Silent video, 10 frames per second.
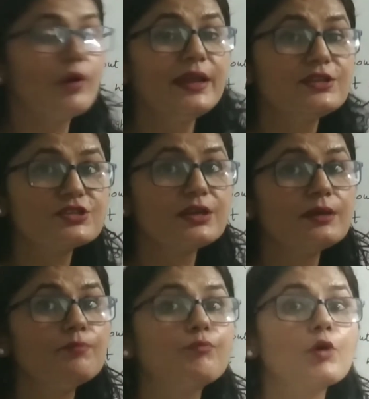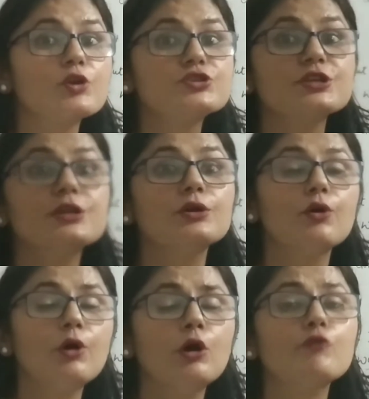writing body
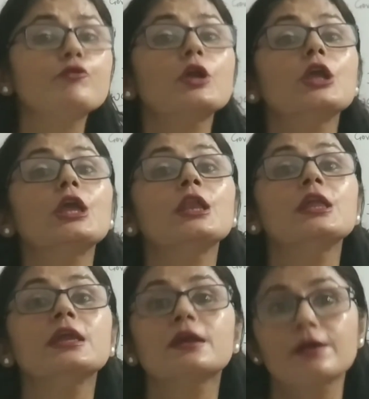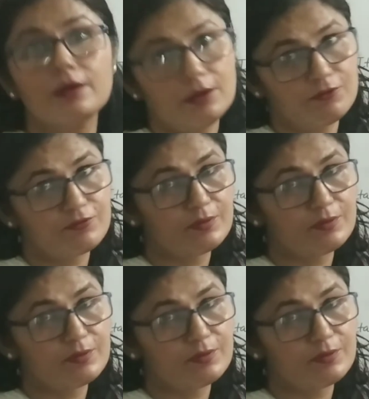of any graph.